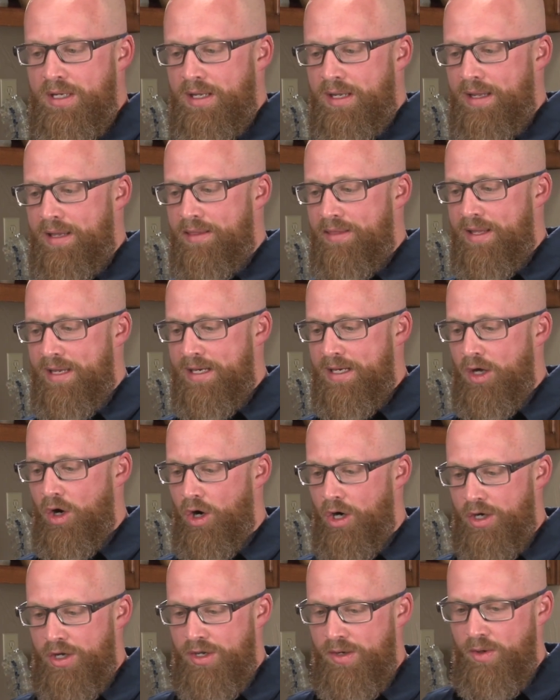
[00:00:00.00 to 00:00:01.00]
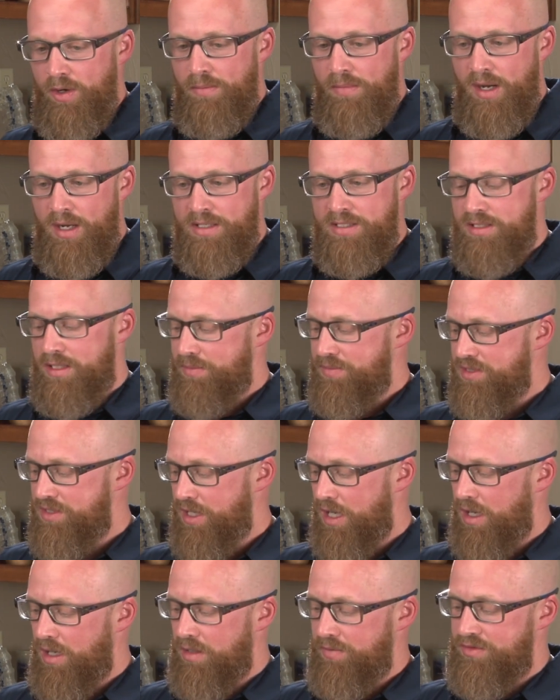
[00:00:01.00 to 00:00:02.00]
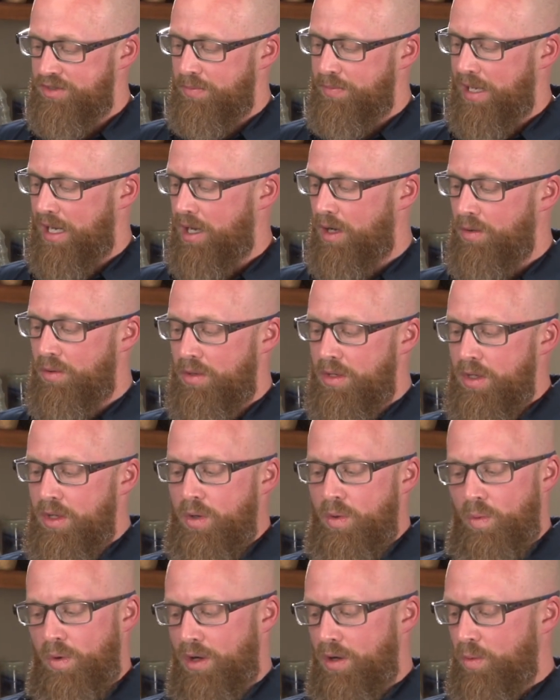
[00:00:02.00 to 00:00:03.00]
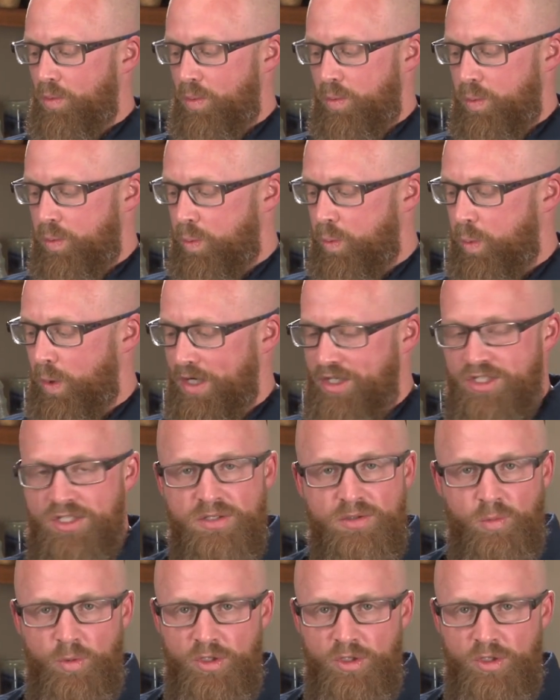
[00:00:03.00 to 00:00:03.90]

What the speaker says: and they argue amongst themselves about, well, which